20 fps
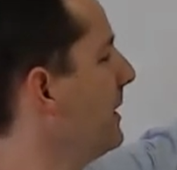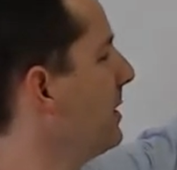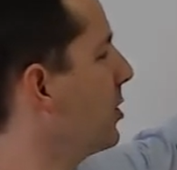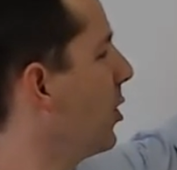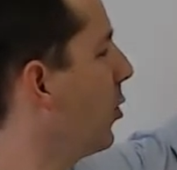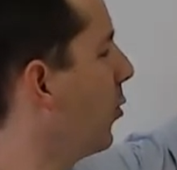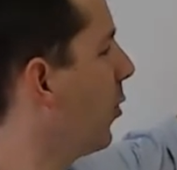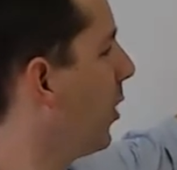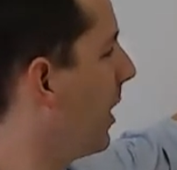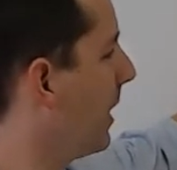
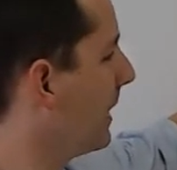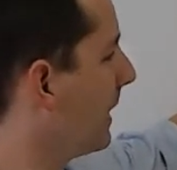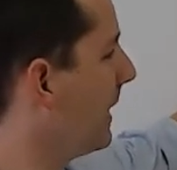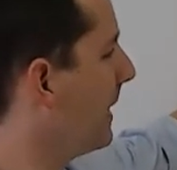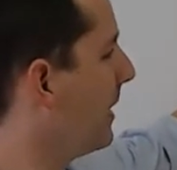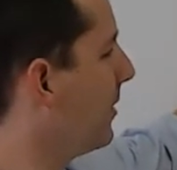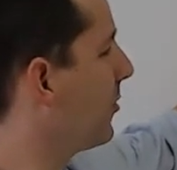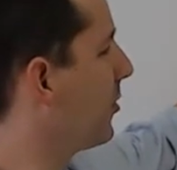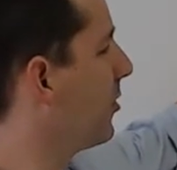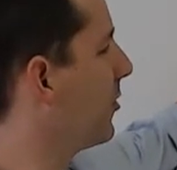don't want
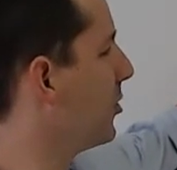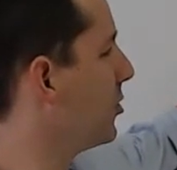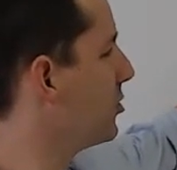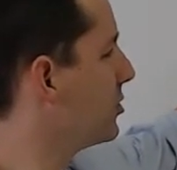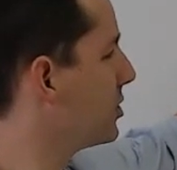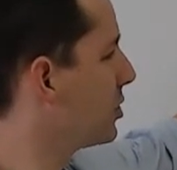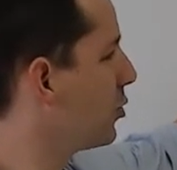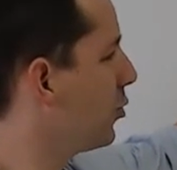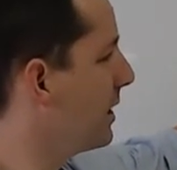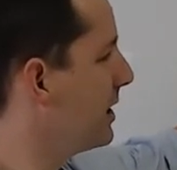either of
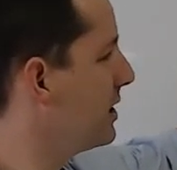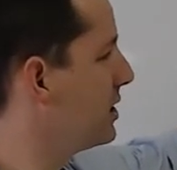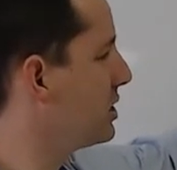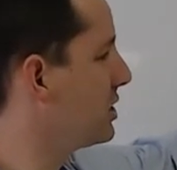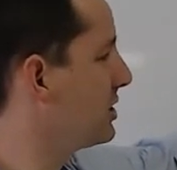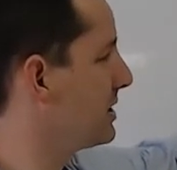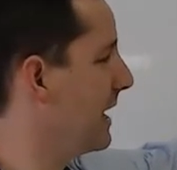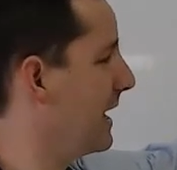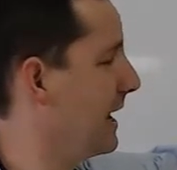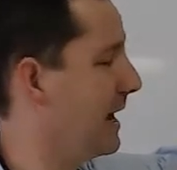those
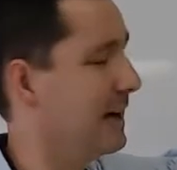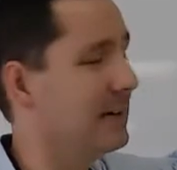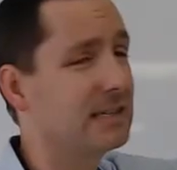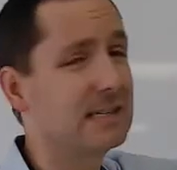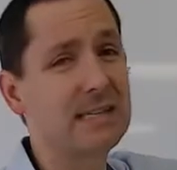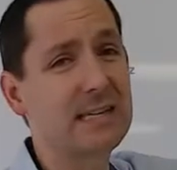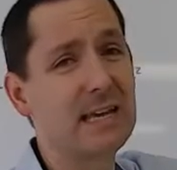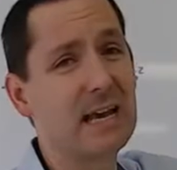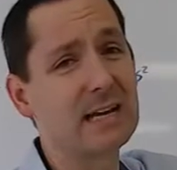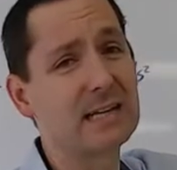equations that has
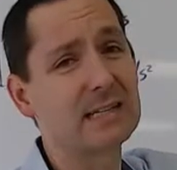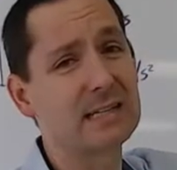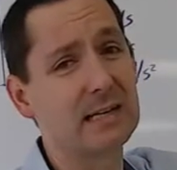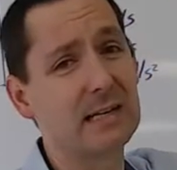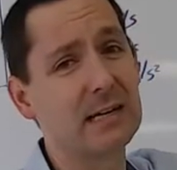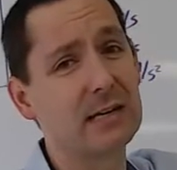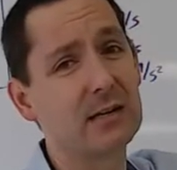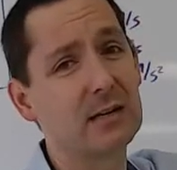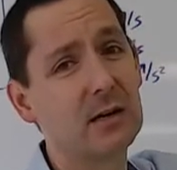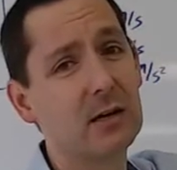the x in it,